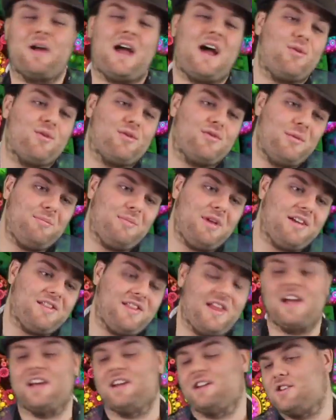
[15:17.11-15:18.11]
Powerful
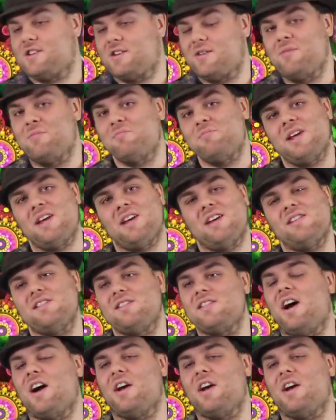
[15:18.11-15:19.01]
bloodlines being